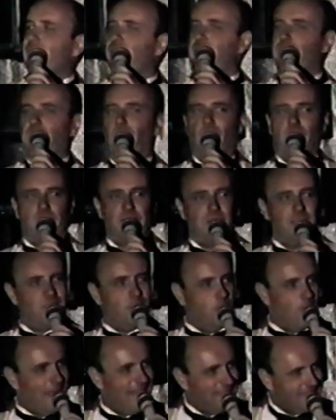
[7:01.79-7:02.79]
divorced. I said,
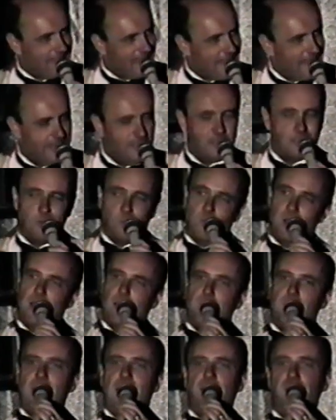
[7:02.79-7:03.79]
why is that? He said, well,
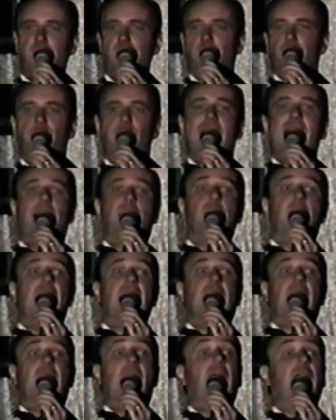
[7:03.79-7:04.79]
I was just driving my
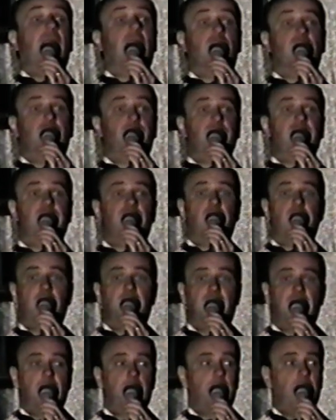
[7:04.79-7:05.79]
car down the street the other
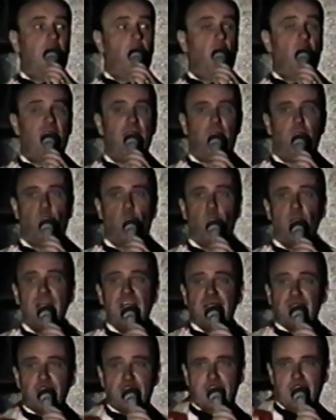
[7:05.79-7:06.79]
day, and my wife
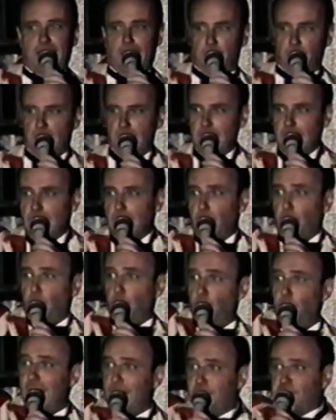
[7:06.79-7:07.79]
reaches up,
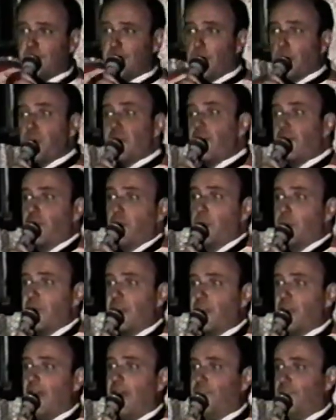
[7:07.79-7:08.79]
rips the rearview mirror
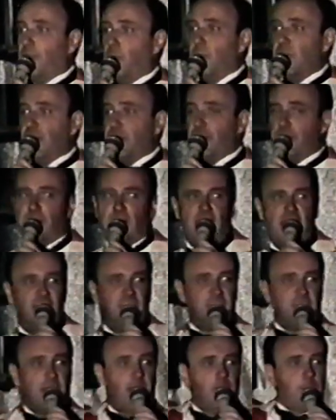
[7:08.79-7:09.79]
off the windshield, and
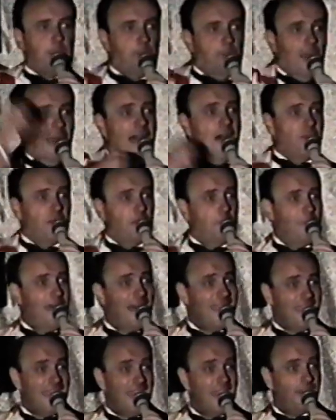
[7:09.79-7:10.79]
starts pounding my
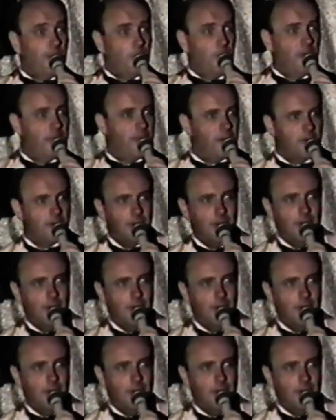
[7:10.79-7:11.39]
head in with it.